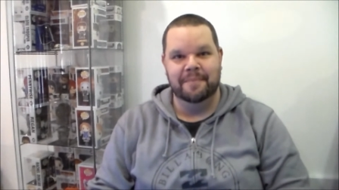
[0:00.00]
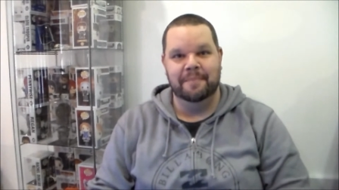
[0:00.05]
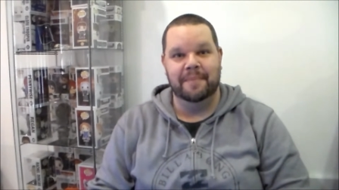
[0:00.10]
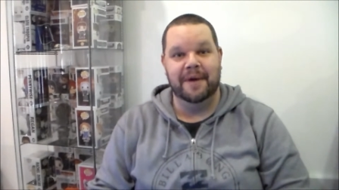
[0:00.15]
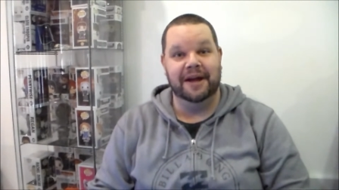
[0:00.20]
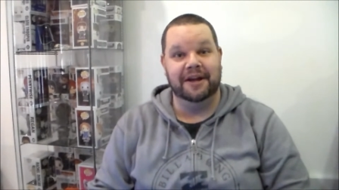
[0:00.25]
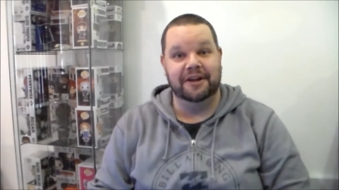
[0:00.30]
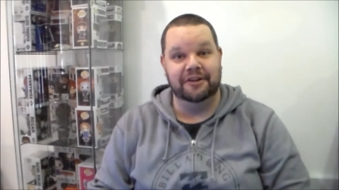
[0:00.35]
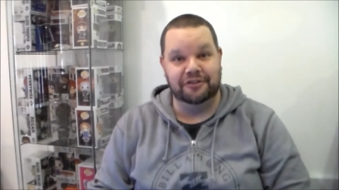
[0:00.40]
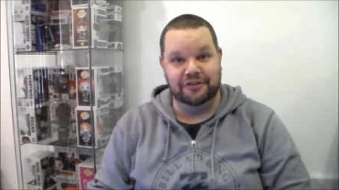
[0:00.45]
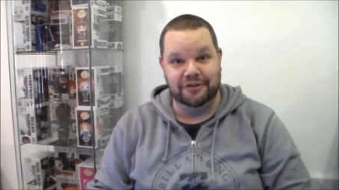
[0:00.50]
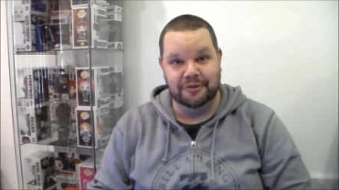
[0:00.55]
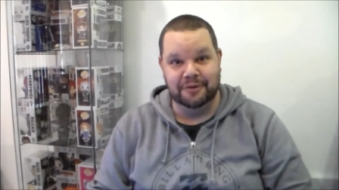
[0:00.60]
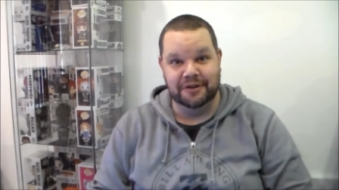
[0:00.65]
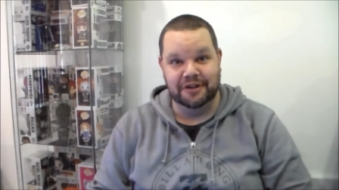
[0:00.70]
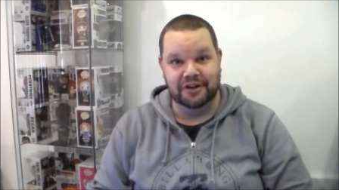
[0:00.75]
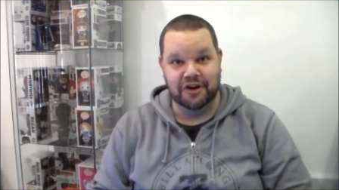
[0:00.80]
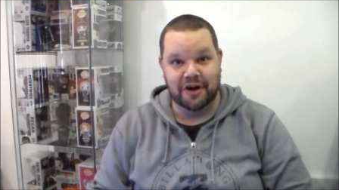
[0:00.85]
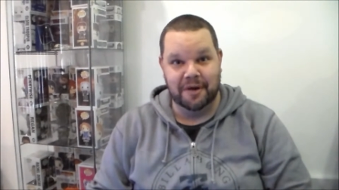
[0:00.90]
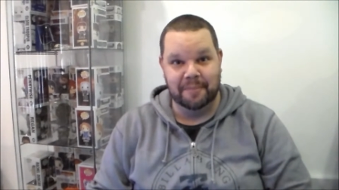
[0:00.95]
back at you
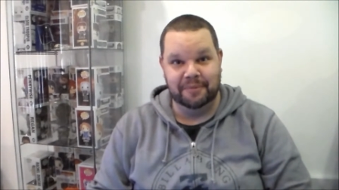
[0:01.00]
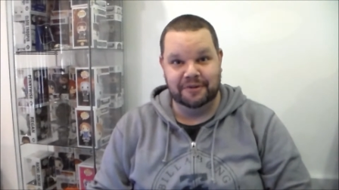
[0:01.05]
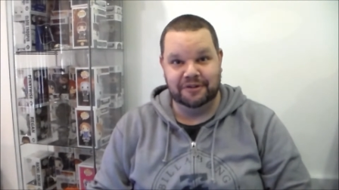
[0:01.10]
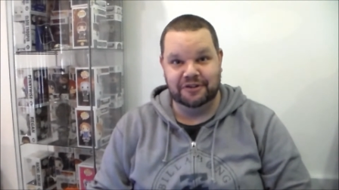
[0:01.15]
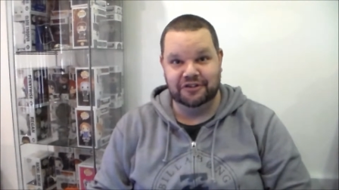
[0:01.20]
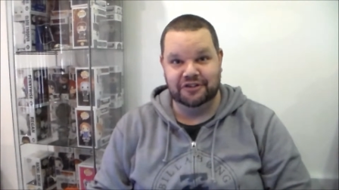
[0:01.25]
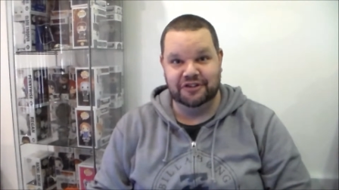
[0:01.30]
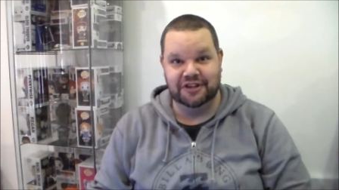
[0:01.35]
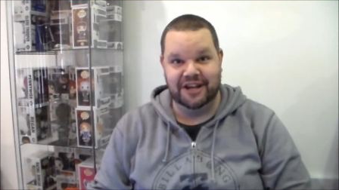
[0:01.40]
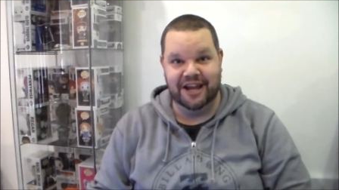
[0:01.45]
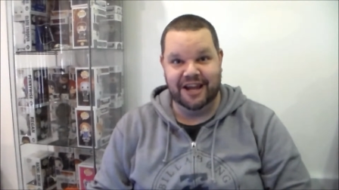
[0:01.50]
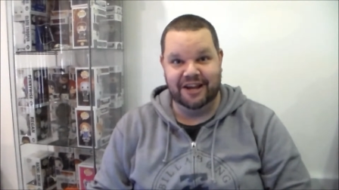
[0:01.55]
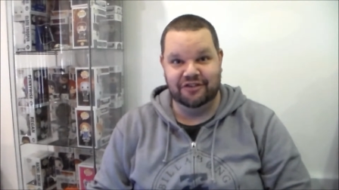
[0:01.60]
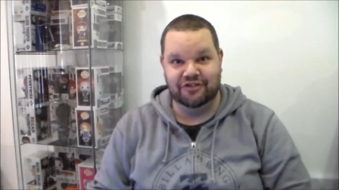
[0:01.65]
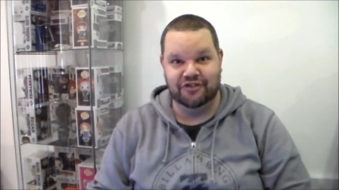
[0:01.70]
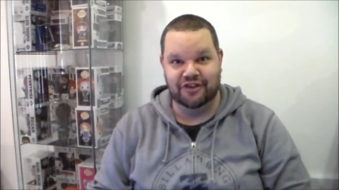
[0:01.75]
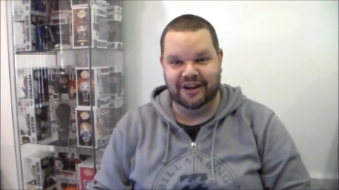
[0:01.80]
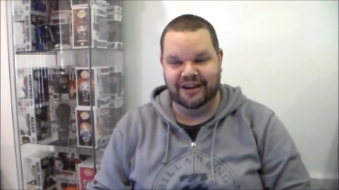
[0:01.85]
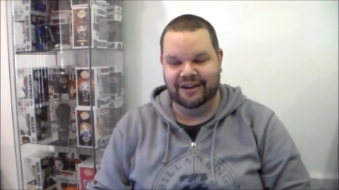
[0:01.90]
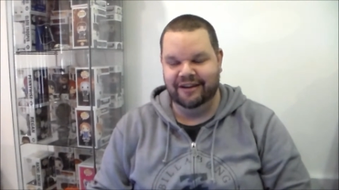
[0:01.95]
with a competition
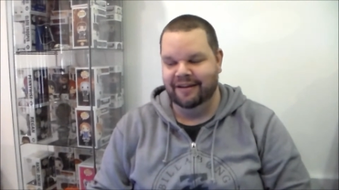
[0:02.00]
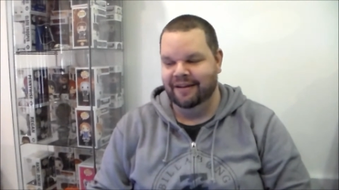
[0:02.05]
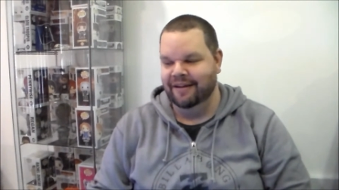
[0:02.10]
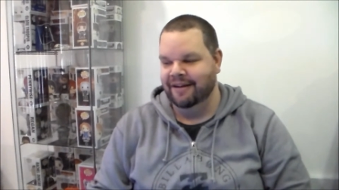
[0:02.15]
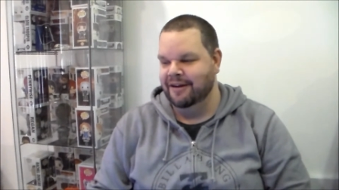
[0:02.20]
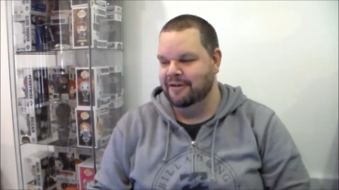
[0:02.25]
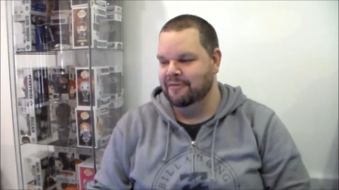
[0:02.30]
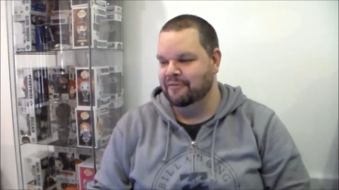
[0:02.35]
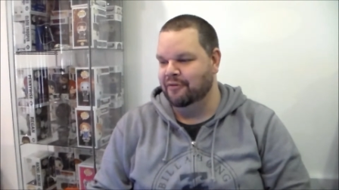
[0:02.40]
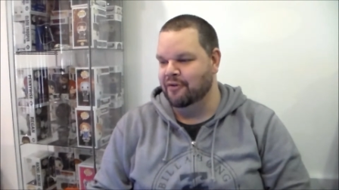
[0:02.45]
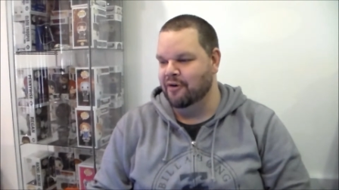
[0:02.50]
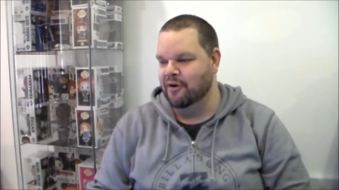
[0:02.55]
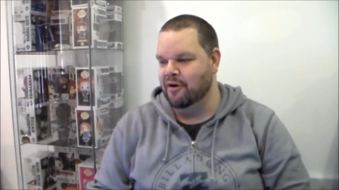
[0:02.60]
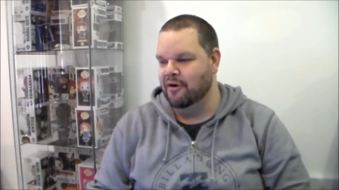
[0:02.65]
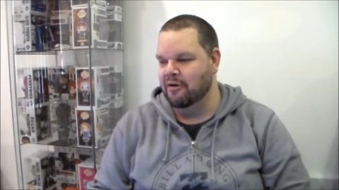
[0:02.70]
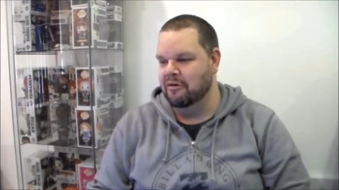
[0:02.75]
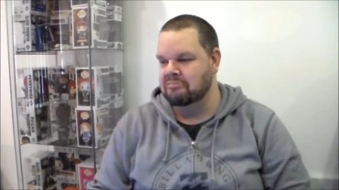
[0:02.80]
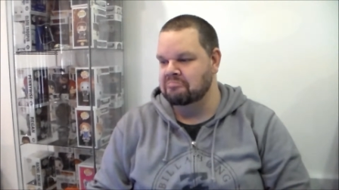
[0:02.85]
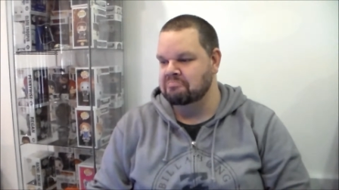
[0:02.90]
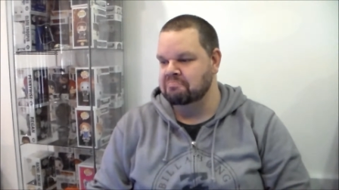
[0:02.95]
entry
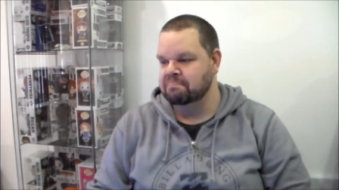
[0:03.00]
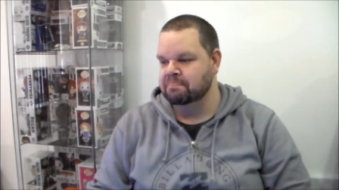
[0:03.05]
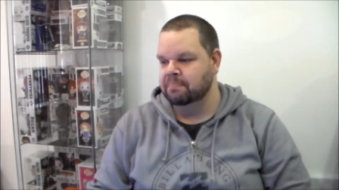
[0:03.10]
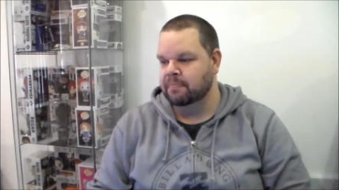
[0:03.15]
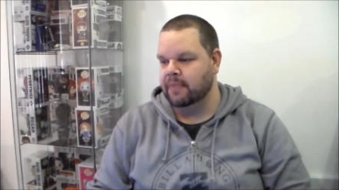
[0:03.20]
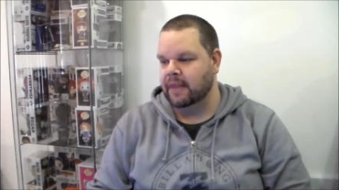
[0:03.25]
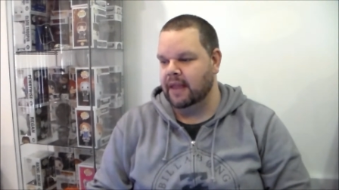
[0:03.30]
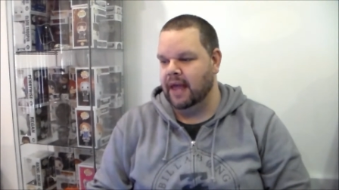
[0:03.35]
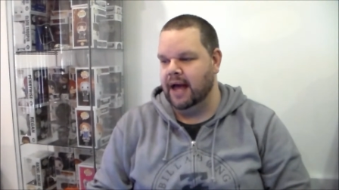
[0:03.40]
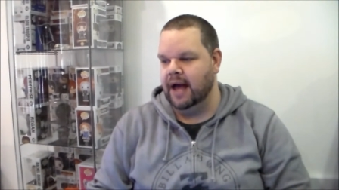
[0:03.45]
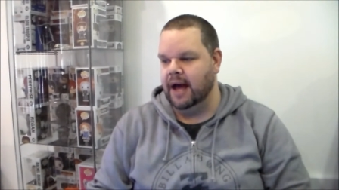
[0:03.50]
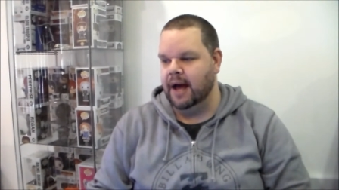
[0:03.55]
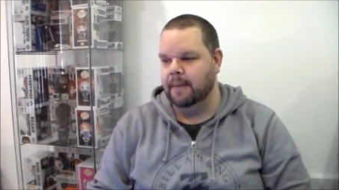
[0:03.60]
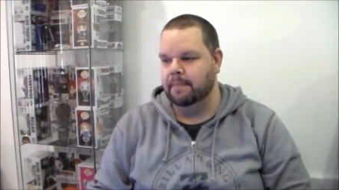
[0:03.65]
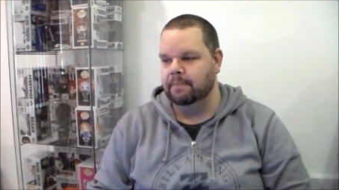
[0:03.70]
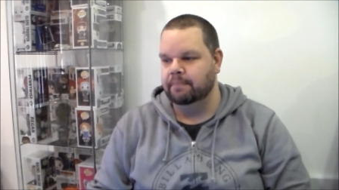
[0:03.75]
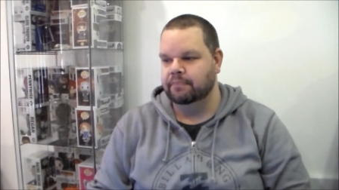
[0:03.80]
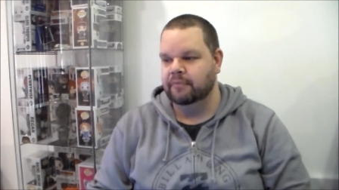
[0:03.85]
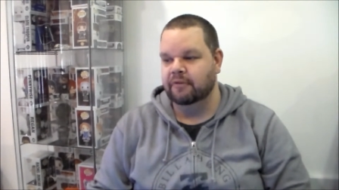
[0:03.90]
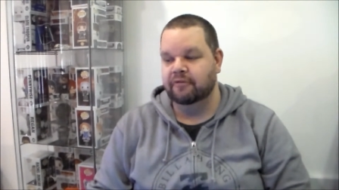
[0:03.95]
for
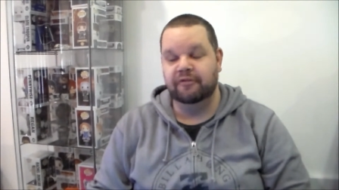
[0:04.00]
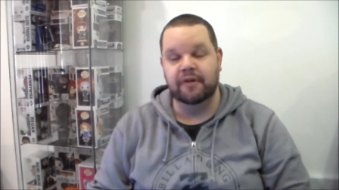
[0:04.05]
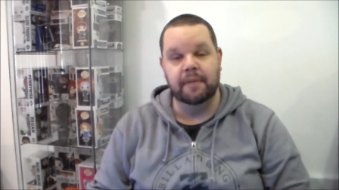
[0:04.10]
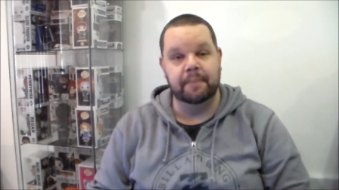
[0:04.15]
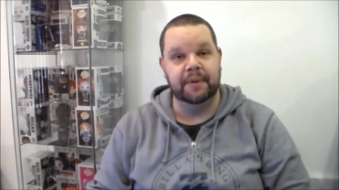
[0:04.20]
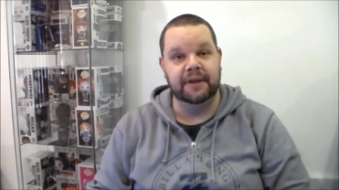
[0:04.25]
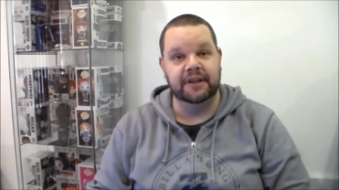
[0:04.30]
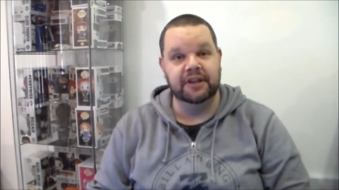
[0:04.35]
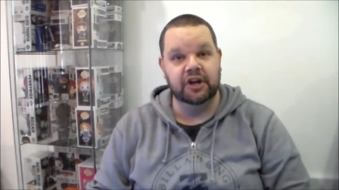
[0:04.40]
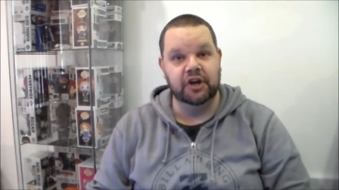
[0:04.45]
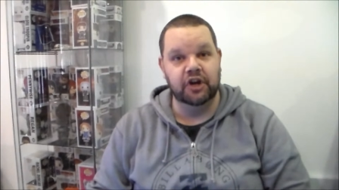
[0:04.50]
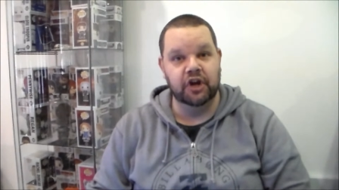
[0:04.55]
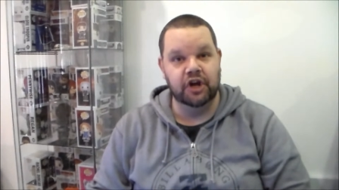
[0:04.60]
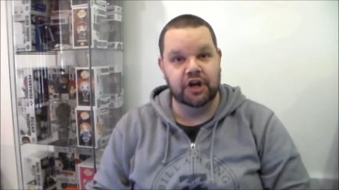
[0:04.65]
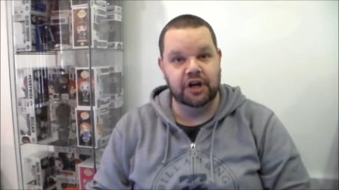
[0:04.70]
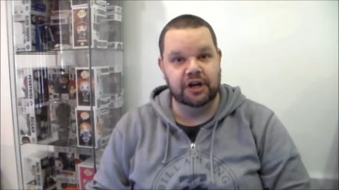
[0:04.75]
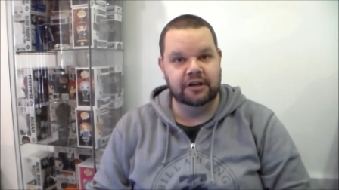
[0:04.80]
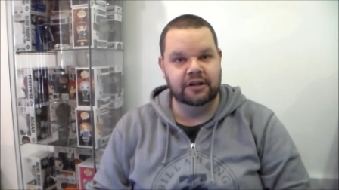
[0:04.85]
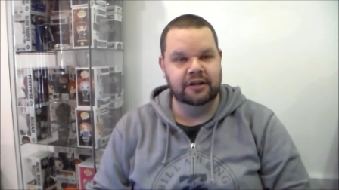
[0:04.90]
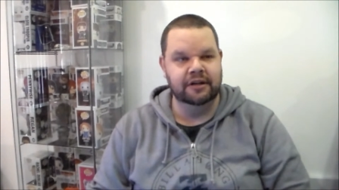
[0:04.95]
Flipping the
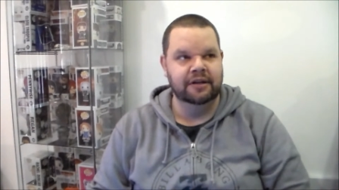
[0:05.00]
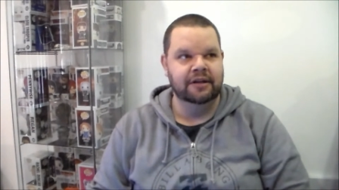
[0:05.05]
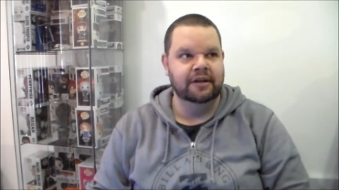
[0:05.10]
Nerd.